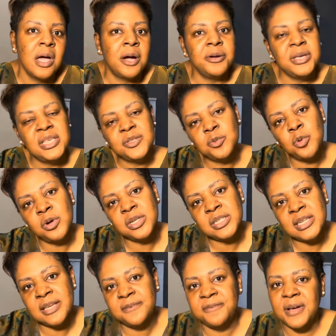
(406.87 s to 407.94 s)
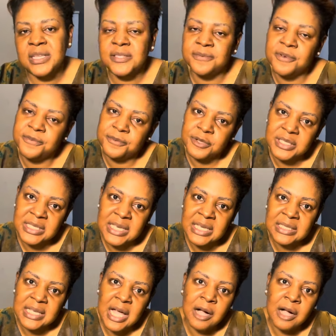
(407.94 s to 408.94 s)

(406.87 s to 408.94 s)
i'll eat one day fast for 48